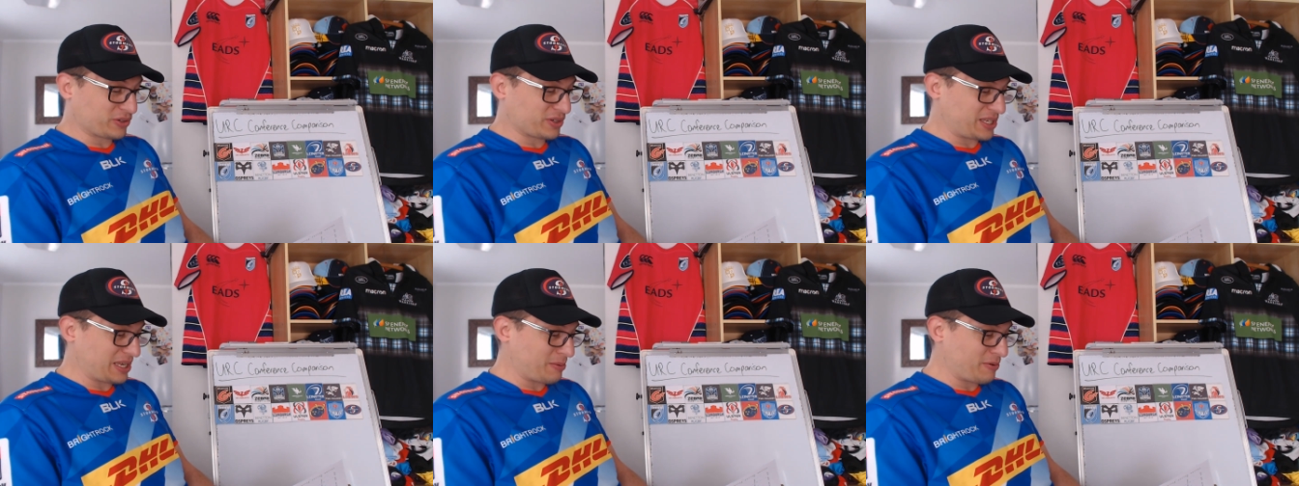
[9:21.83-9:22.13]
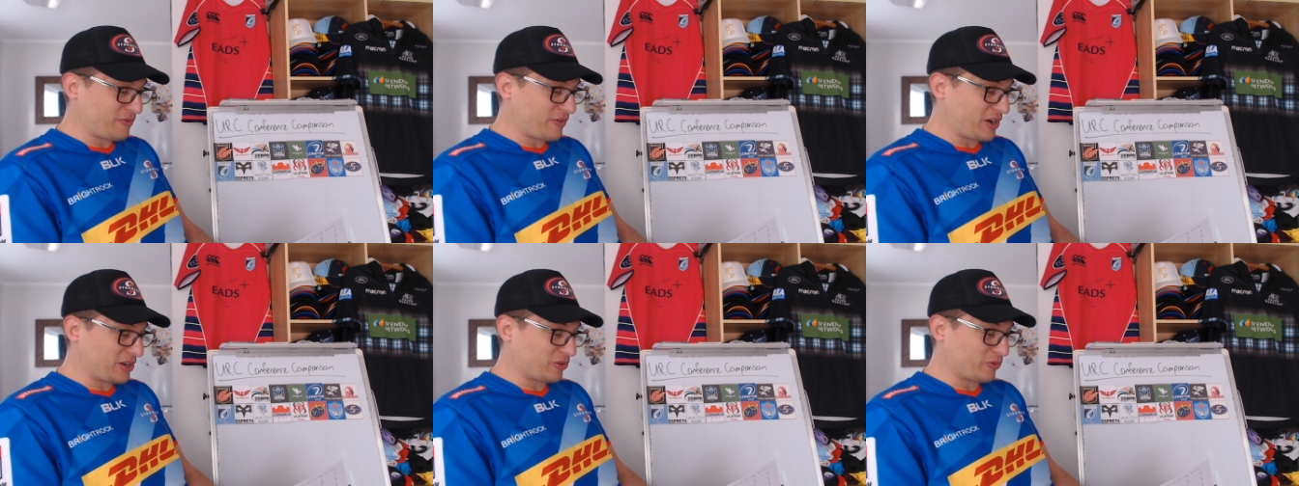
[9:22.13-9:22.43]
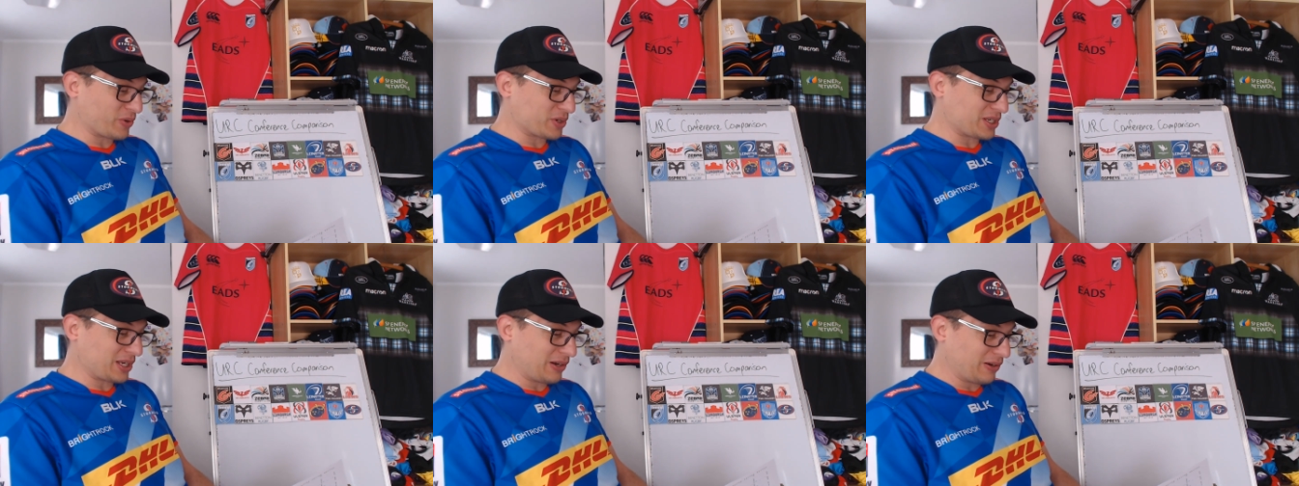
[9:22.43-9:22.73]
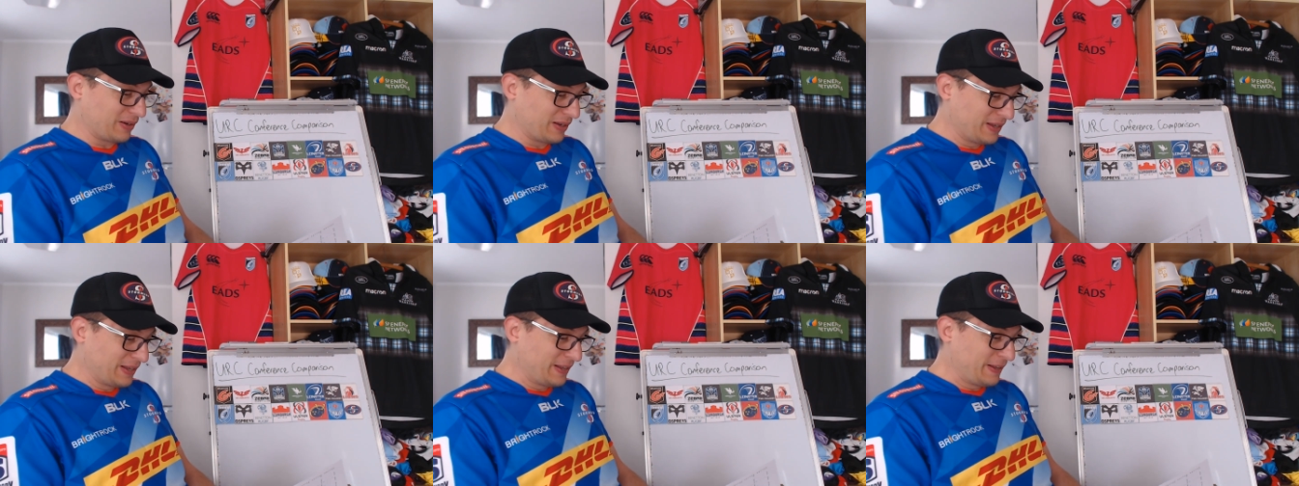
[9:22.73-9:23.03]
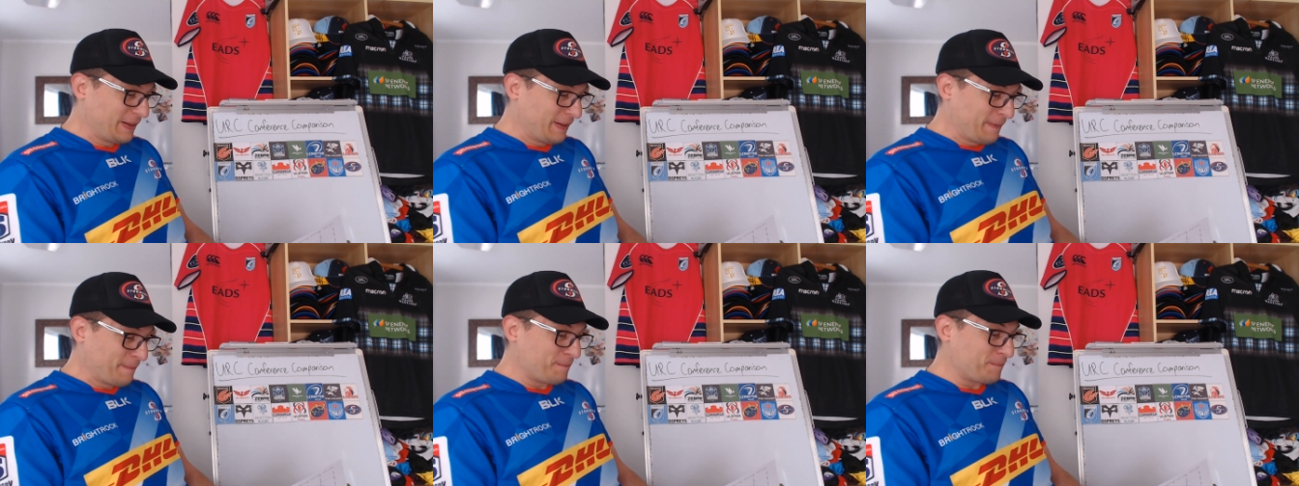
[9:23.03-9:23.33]
semi-final result.
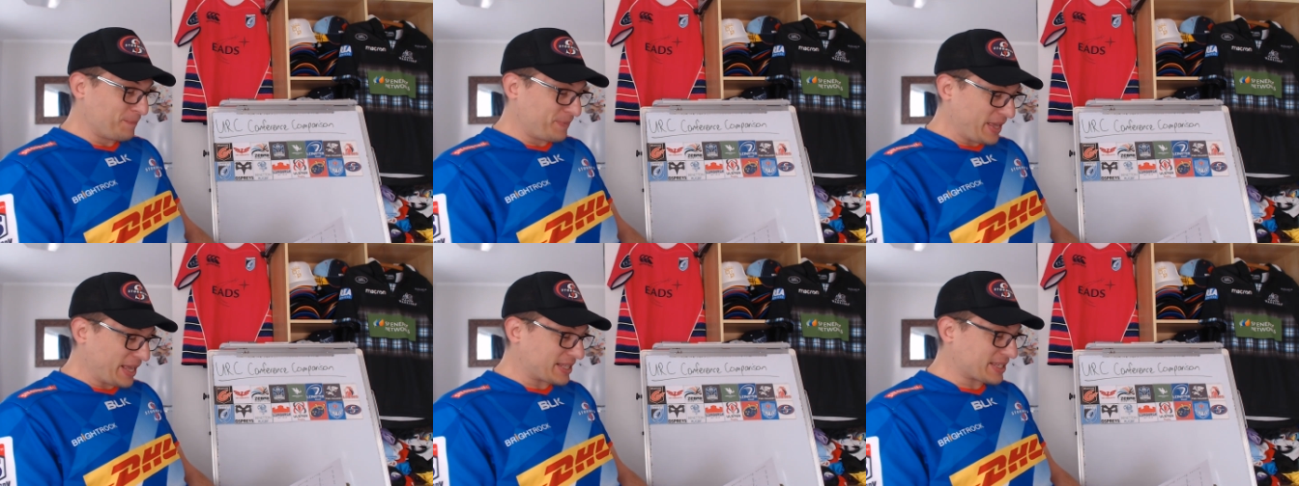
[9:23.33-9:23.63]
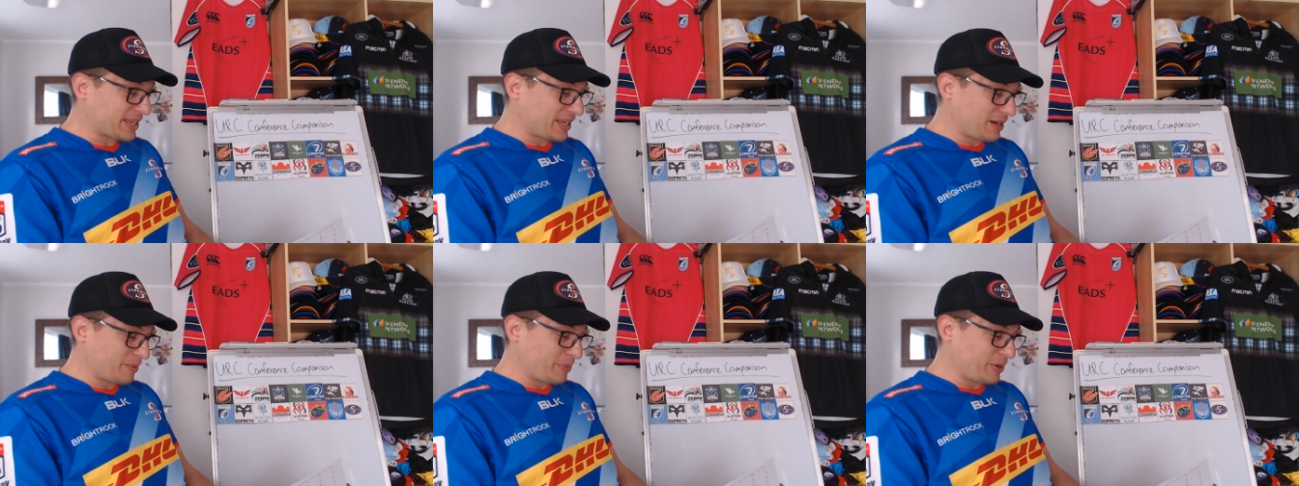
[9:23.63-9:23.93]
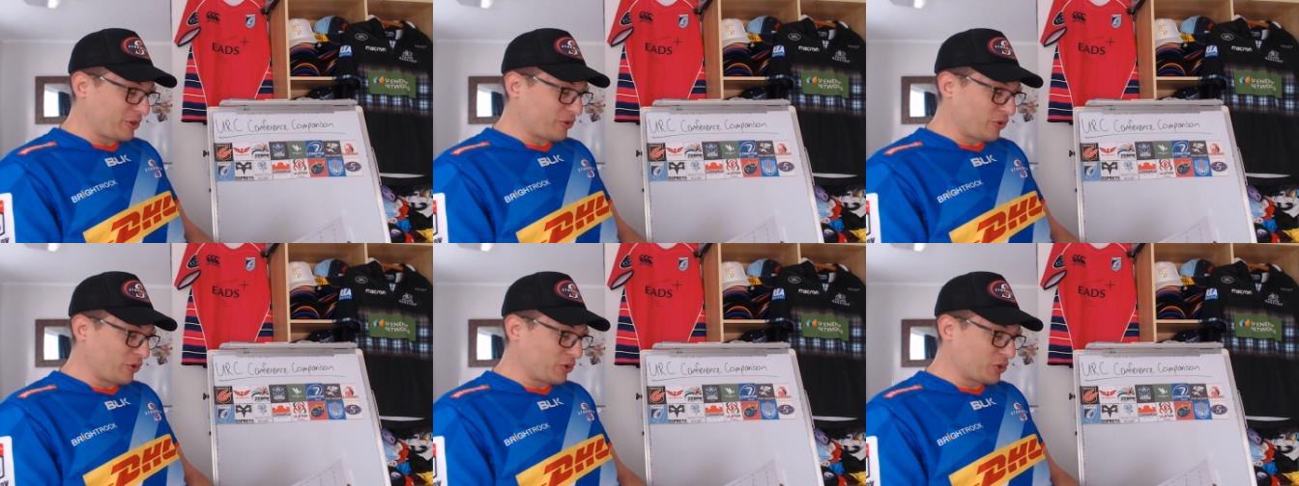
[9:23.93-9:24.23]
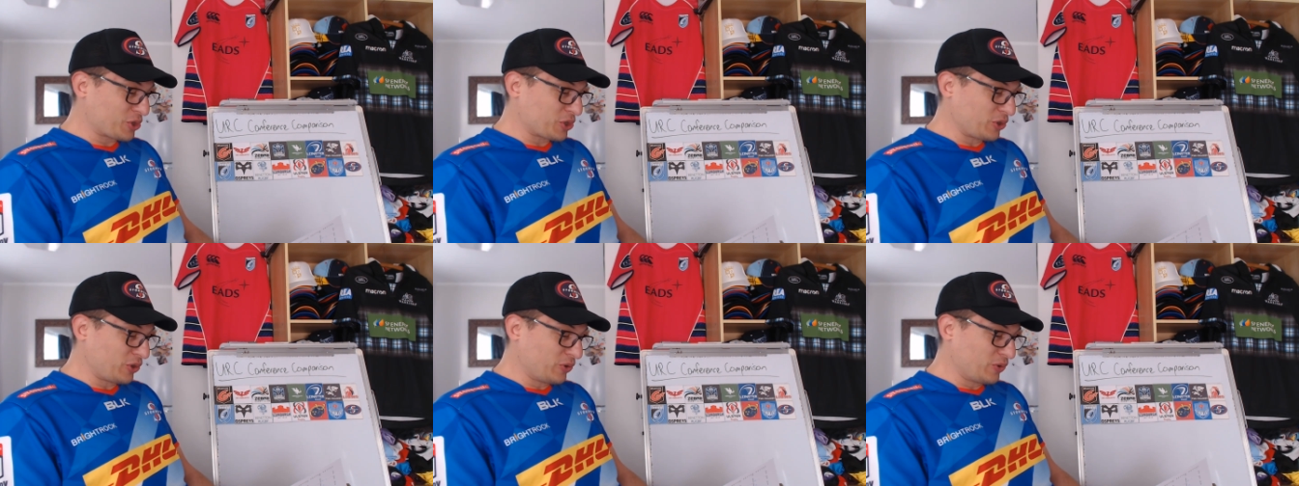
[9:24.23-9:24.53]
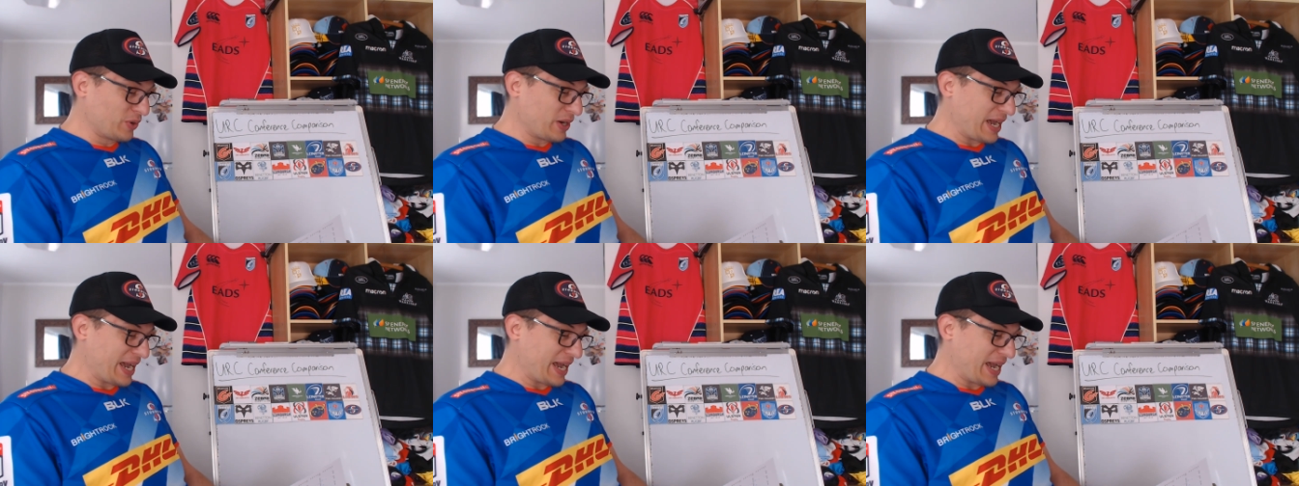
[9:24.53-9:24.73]
That's going to be crucial.